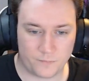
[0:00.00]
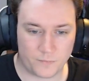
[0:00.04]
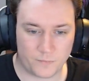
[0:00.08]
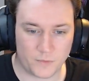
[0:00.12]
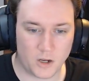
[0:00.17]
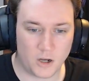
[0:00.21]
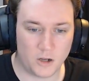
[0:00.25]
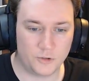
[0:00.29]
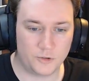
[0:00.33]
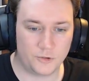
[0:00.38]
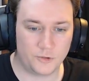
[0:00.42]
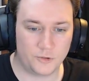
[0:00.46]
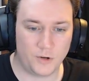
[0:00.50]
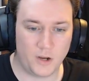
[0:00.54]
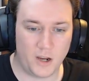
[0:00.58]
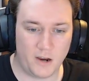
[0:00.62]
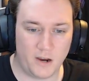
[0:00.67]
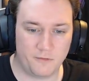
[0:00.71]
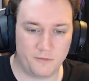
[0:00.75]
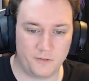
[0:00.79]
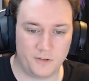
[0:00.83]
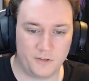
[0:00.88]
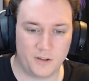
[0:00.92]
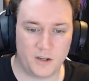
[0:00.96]
I'll do
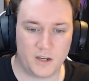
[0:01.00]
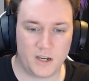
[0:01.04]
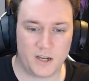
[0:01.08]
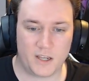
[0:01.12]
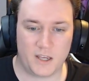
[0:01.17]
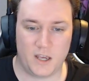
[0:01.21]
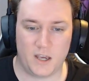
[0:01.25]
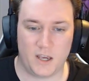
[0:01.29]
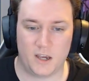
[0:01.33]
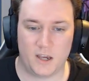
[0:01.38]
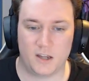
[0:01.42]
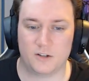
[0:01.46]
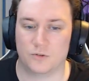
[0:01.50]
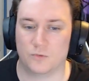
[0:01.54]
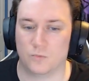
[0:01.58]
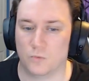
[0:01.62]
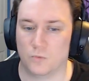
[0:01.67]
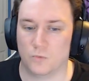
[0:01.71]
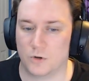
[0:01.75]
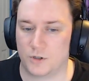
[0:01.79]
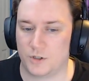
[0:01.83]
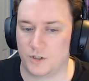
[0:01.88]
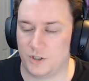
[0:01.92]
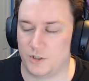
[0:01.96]
everything I can to
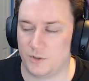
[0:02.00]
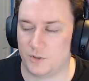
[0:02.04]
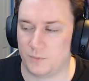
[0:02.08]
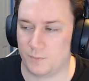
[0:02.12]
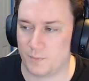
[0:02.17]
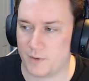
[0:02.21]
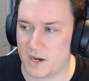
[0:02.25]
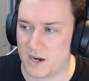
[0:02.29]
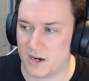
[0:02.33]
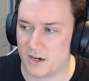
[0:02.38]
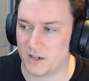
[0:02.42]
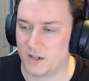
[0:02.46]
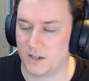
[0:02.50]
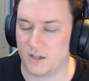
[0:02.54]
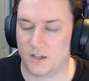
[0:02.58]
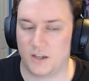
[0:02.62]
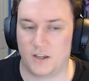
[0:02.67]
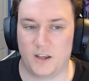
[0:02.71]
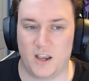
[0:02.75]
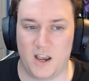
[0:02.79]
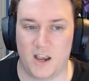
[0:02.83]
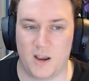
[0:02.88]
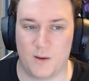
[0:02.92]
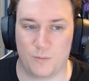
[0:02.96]
watch his back
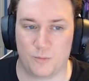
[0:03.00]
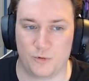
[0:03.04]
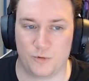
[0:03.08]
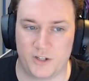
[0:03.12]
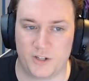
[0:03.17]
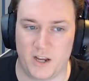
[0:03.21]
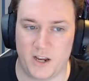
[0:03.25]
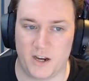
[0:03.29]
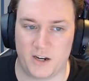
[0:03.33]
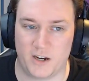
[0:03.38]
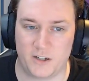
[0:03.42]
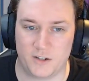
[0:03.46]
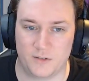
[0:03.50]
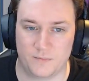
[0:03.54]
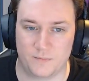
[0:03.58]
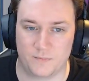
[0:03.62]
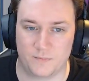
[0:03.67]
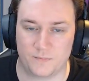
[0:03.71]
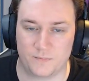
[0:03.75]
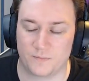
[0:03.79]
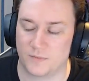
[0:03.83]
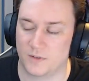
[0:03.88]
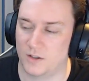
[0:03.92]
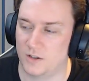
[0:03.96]
and protect him.
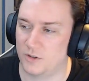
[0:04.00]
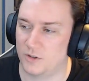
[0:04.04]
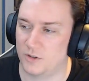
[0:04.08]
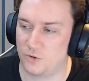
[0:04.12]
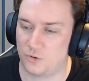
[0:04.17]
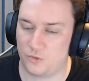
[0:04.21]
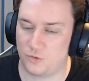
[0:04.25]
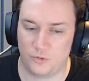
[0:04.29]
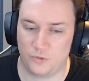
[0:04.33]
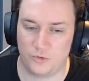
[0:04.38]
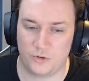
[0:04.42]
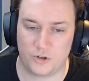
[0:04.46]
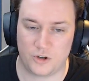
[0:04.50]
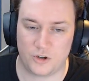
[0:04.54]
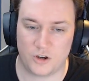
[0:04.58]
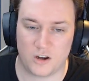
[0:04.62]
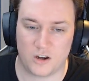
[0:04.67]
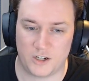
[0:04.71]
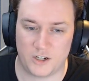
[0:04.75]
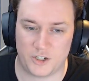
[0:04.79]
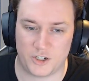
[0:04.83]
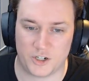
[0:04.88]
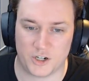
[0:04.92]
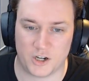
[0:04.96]
Good
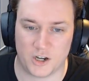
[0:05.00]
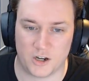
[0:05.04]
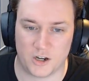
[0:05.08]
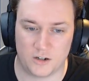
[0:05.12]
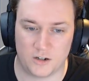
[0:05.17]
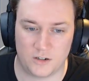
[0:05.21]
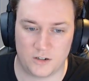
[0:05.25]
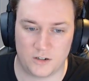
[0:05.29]
guy, Char.